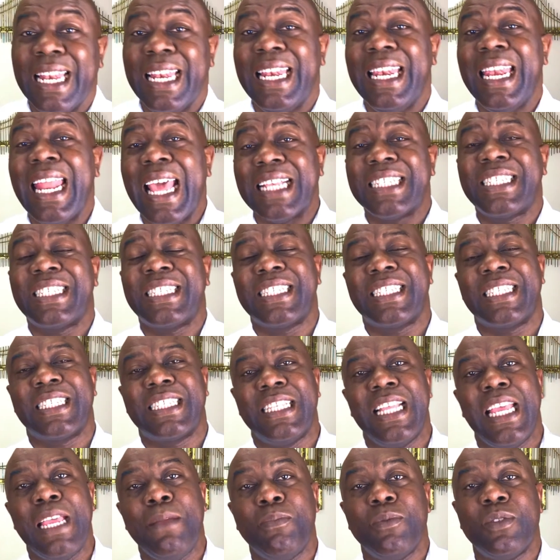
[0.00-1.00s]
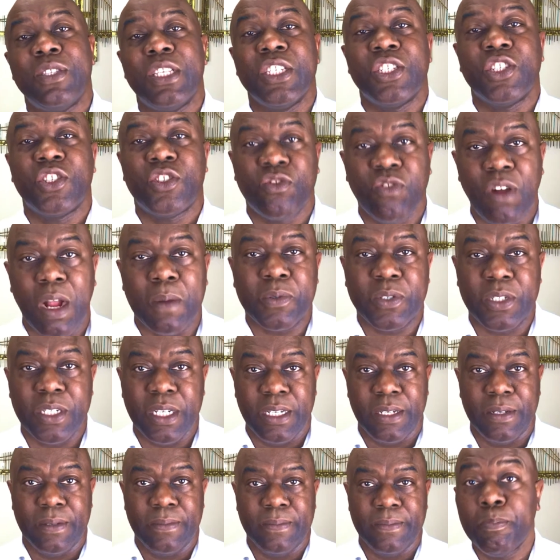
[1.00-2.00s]
less sleep
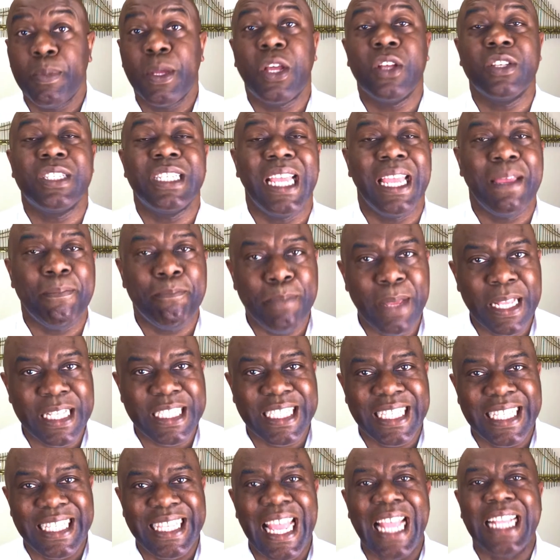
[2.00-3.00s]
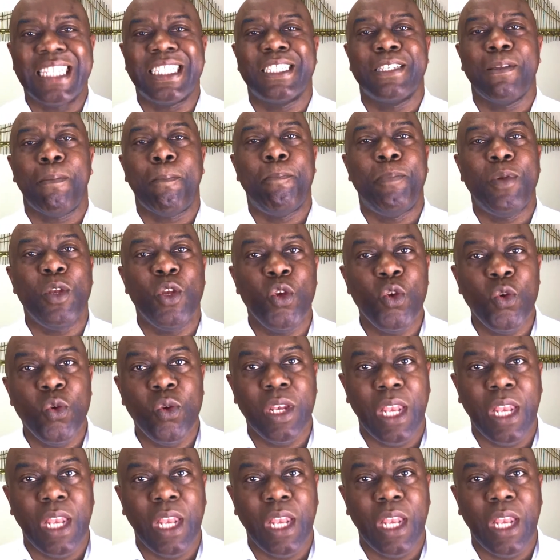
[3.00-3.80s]
disruption because it emits less blue